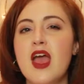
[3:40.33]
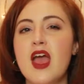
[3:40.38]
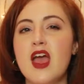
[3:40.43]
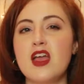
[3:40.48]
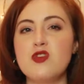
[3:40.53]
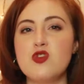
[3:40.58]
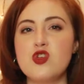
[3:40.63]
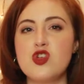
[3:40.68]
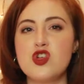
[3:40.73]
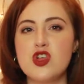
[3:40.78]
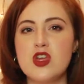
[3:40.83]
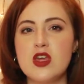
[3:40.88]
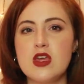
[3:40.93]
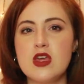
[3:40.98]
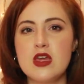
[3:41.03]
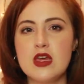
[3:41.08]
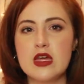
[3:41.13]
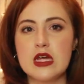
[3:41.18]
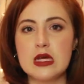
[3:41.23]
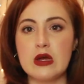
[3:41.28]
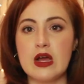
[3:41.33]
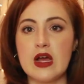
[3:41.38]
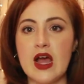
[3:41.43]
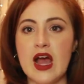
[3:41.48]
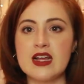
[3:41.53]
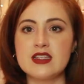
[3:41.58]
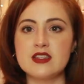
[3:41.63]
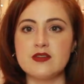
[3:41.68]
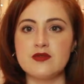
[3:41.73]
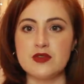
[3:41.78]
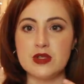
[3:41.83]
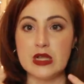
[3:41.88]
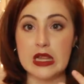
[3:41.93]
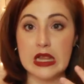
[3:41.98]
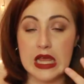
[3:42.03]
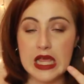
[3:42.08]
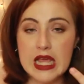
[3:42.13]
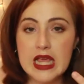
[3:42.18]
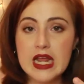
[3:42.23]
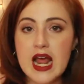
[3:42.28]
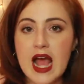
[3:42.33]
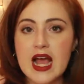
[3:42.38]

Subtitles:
and she, as of late,